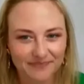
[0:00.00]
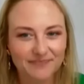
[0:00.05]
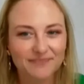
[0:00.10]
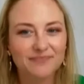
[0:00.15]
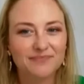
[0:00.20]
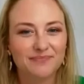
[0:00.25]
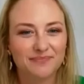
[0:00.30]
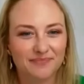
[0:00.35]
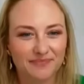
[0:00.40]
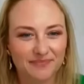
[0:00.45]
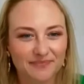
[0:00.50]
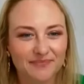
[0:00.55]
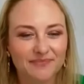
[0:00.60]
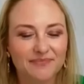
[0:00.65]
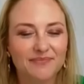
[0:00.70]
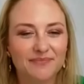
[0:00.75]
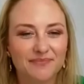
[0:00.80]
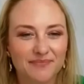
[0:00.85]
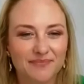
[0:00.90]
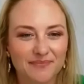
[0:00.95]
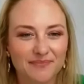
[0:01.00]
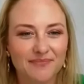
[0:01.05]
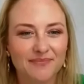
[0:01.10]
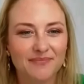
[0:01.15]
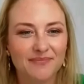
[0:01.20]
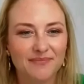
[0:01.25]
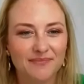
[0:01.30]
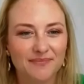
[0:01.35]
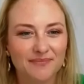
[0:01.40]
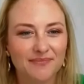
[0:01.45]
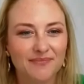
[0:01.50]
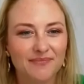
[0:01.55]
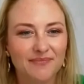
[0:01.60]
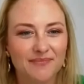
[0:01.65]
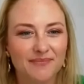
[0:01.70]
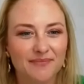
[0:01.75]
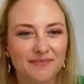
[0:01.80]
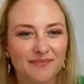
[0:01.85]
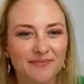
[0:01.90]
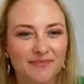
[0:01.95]

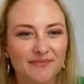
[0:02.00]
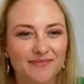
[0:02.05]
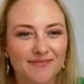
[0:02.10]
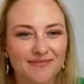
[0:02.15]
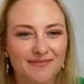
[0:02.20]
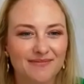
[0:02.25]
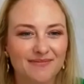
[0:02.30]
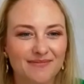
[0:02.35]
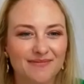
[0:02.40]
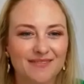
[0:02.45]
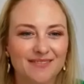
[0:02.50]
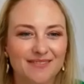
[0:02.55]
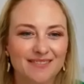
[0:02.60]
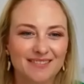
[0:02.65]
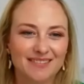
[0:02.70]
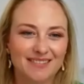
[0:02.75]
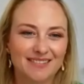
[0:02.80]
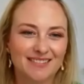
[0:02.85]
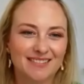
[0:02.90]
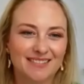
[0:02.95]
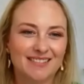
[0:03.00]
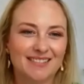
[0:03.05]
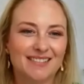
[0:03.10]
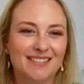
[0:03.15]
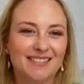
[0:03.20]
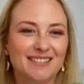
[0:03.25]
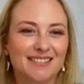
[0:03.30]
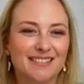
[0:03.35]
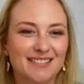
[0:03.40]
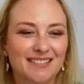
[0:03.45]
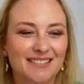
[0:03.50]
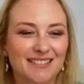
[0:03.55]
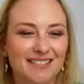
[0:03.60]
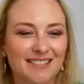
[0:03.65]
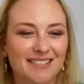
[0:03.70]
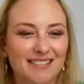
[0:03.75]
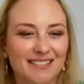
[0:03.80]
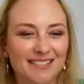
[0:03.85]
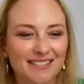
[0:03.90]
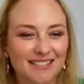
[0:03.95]

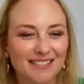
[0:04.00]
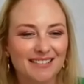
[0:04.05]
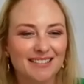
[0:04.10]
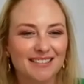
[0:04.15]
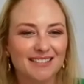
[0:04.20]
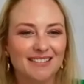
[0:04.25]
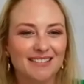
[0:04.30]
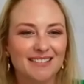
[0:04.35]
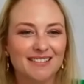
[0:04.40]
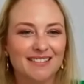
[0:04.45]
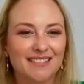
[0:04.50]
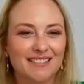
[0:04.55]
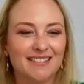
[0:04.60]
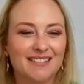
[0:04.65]
No words are spoken by the person on screen.